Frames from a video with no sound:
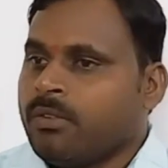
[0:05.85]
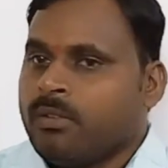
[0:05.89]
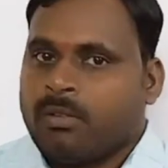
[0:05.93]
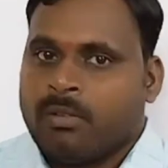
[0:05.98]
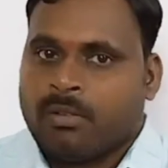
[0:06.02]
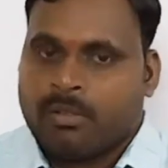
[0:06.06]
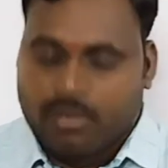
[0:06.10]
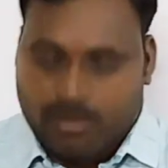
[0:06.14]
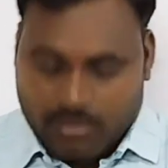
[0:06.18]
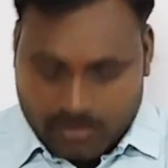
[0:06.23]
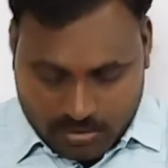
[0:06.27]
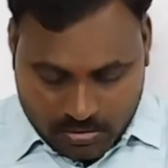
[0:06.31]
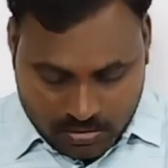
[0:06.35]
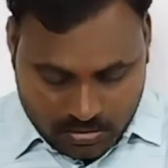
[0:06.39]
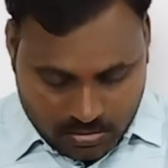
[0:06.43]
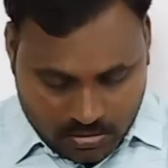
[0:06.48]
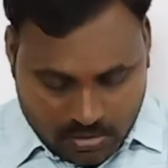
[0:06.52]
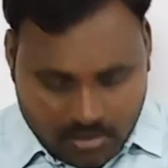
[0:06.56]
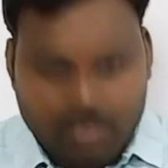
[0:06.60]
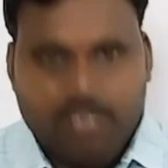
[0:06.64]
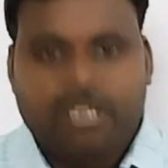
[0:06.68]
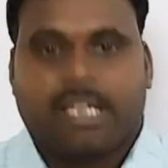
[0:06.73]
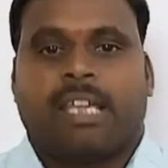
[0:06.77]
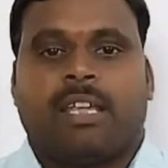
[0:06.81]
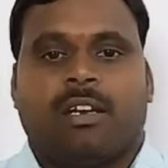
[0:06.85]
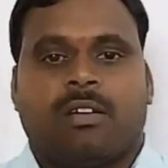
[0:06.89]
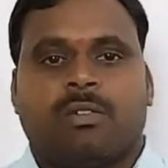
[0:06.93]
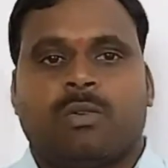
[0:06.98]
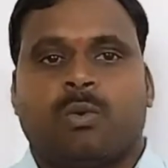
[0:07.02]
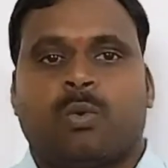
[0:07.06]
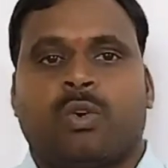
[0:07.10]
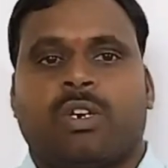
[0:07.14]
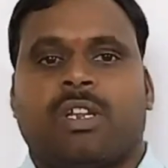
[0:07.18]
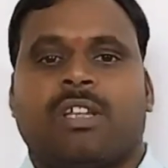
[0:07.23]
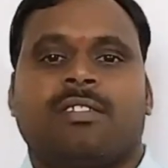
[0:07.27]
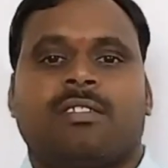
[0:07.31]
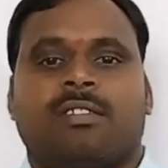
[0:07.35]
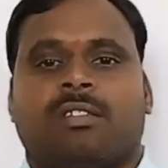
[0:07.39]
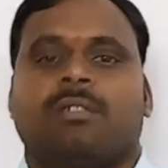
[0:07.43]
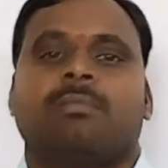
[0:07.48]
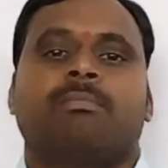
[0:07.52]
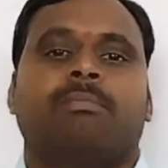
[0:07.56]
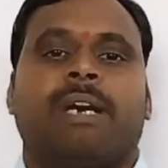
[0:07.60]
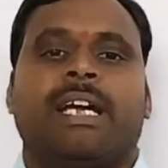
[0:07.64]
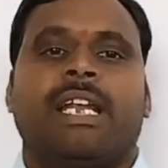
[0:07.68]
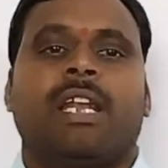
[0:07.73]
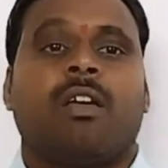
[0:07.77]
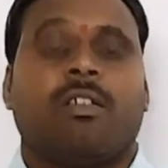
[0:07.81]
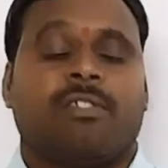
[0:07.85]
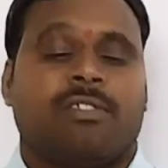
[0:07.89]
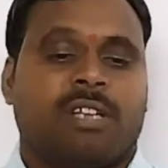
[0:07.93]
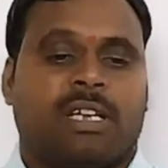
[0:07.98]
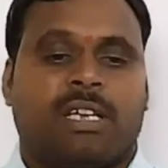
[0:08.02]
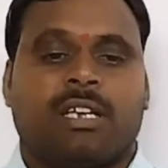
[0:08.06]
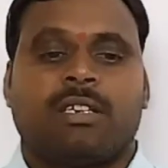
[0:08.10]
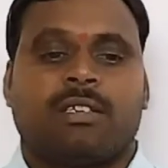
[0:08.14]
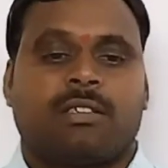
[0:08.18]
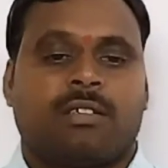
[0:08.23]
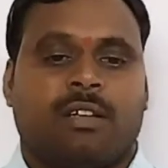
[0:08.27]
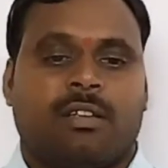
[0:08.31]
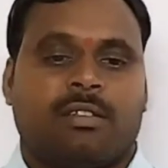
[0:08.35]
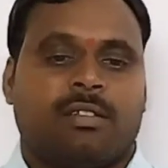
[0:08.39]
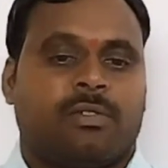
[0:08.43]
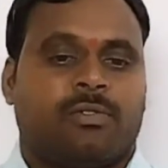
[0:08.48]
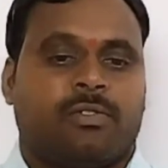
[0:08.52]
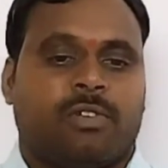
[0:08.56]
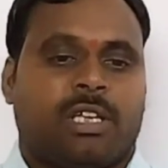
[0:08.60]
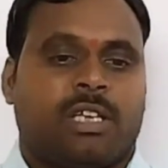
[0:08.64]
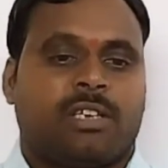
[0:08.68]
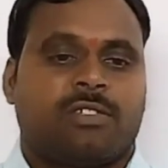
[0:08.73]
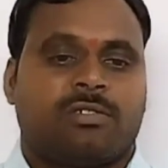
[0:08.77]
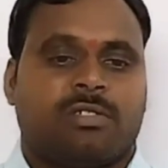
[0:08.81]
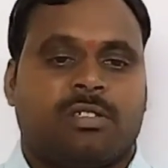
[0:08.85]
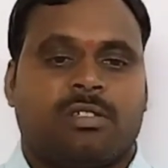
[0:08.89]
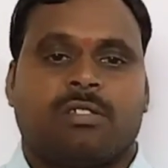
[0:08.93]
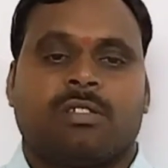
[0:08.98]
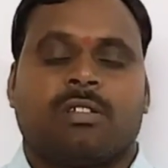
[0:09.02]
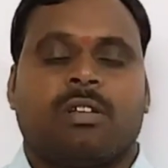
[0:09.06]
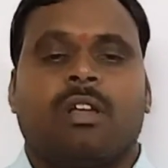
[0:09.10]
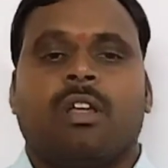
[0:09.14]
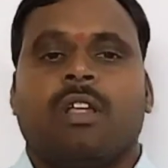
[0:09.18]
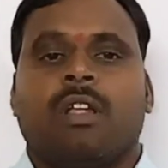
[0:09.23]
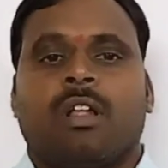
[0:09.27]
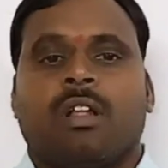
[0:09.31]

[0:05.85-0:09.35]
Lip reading: So here, what is the biological classification?